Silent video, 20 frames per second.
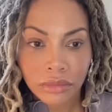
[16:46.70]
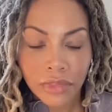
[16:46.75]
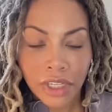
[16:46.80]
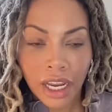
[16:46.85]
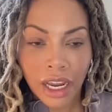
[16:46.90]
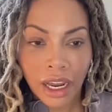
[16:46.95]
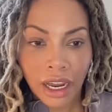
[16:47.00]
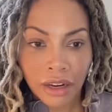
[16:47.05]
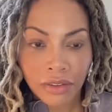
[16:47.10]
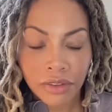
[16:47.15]

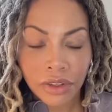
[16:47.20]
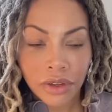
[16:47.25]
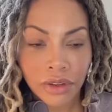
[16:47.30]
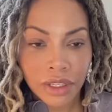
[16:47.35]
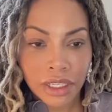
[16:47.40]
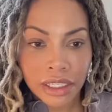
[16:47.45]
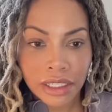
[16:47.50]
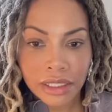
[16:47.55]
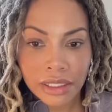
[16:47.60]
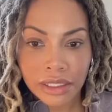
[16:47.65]
after
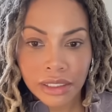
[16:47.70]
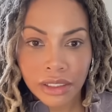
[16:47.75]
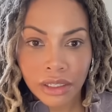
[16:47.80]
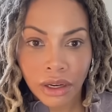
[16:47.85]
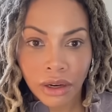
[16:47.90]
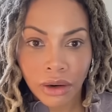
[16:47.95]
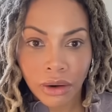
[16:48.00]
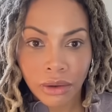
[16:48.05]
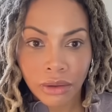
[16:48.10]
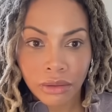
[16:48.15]
this.
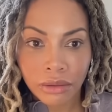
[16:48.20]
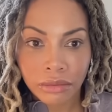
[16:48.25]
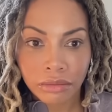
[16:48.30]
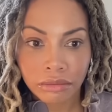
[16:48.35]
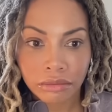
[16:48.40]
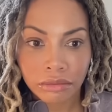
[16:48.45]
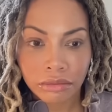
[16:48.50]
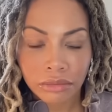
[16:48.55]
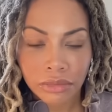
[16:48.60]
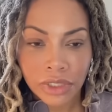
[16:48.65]
So
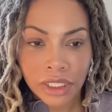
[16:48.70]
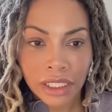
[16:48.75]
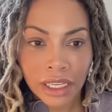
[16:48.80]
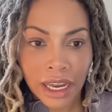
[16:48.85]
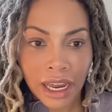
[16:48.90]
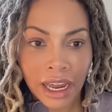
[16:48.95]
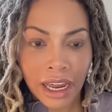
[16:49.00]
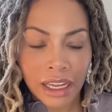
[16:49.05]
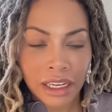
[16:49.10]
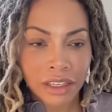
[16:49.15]

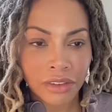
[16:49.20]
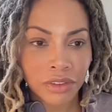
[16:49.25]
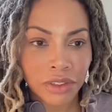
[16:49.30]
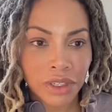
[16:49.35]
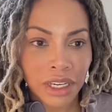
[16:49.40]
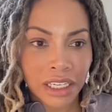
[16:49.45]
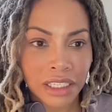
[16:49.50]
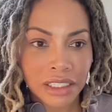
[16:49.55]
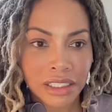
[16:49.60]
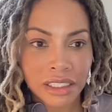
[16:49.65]
yeah, and if you
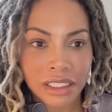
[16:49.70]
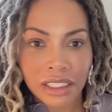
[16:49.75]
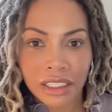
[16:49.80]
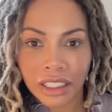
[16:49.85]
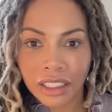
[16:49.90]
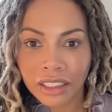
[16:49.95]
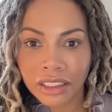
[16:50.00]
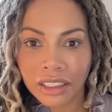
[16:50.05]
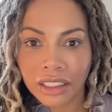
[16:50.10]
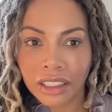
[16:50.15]
guys see
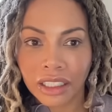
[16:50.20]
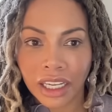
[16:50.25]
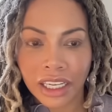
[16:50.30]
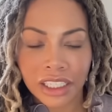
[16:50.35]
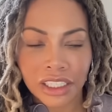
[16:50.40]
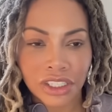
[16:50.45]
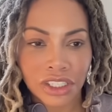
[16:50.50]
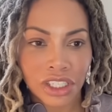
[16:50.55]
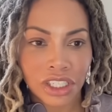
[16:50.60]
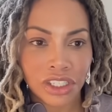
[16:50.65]
like the
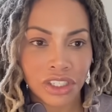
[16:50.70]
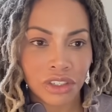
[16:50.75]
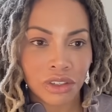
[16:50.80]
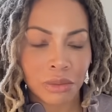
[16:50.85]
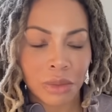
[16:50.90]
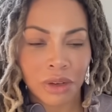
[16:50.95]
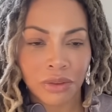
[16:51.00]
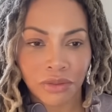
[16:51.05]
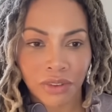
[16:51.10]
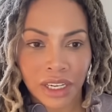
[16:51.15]
light changing on
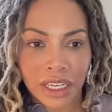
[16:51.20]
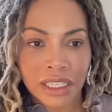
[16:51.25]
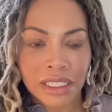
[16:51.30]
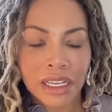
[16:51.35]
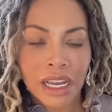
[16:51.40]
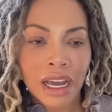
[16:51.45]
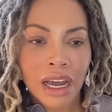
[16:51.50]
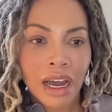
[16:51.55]
my face,